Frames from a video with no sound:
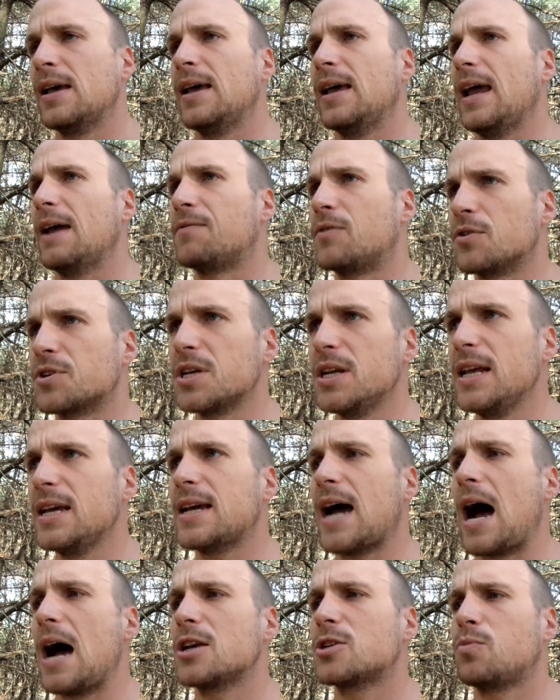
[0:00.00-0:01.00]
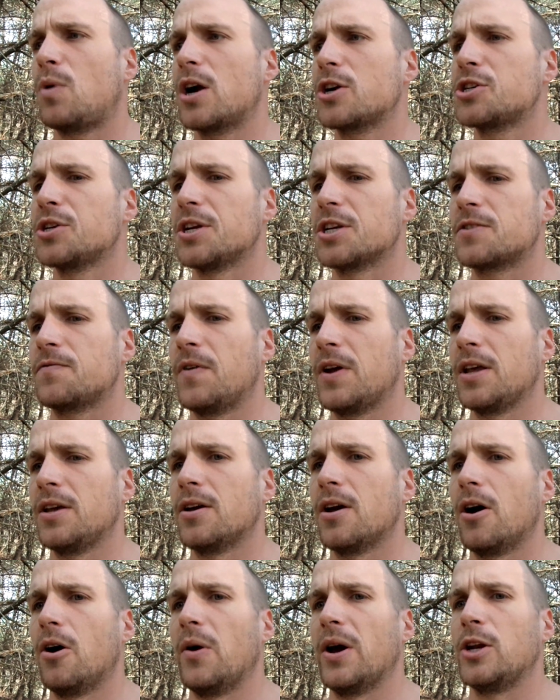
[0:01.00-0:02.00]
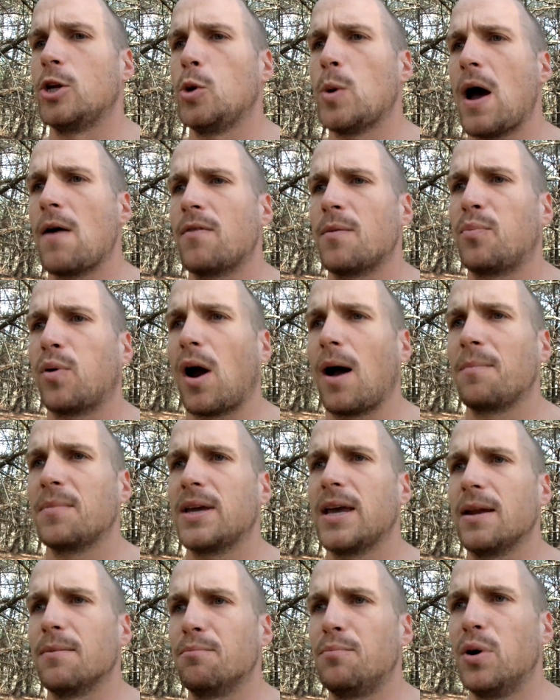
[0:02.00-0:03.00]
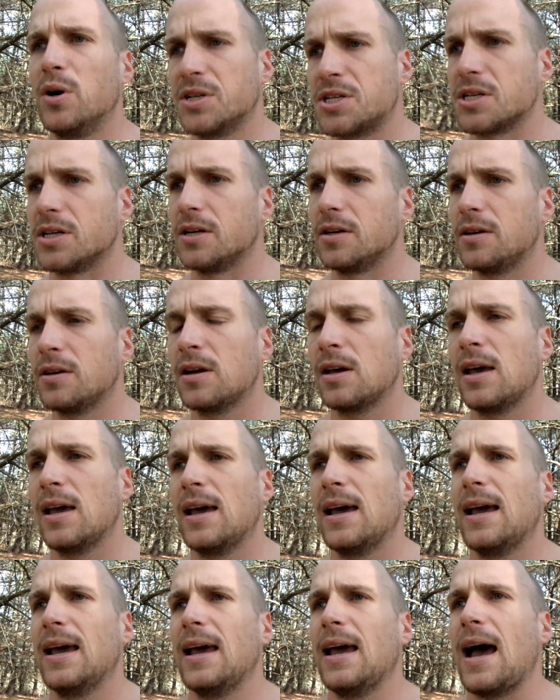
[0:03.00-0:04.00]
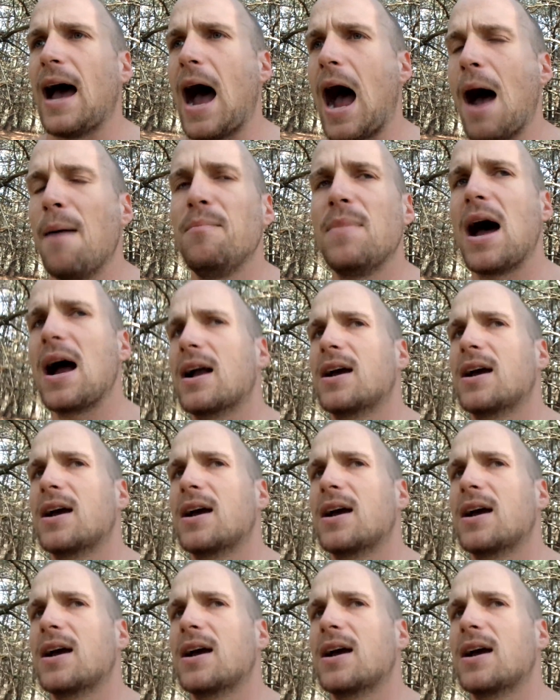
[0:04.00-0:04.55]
if there's any guys watching this video and you have a problem getting pussy, I'm not